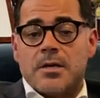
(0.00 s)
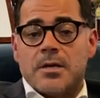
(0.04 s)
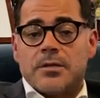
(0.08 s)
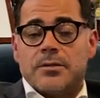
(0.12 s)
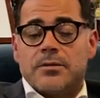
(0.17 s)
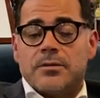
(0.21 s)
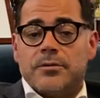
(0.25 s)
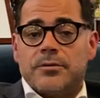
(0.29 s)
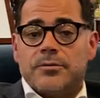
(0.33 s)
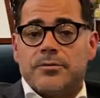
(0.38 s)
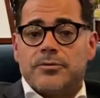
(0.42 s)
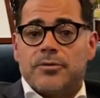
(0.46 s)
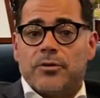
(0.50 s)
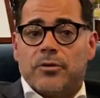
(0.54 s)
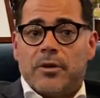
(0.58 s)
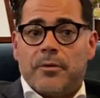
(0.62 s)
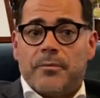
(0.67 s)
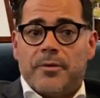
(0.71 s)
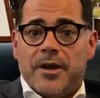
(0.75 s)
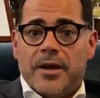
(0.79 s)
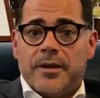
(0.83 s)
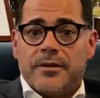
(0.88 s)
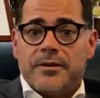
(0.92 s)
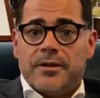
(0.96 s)
to talk
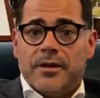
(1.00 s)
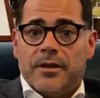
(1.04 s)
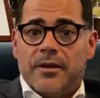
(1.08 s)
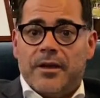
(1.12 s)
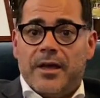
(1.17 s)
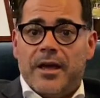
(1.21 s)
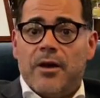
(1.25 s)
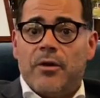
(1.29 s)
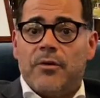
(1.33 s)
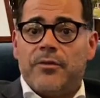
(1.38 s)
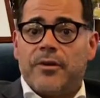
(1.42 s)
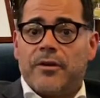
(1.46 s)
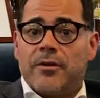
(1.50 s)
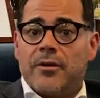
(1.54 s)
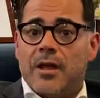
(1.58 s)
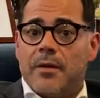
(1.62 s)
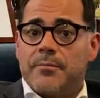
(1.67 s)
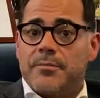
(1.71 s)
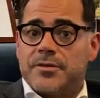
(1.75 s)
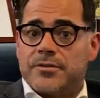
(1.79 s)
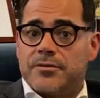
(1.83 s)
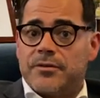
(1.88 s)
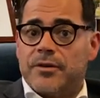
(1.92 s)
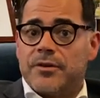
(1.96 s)
about, you know, how the
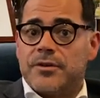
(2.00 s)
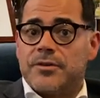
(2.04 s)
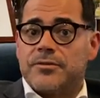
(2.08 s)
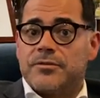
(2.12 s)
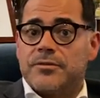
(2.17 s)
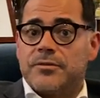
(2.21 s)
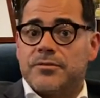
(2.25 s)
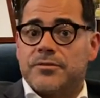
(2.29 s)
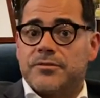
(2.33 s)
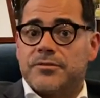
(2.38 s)
club is going to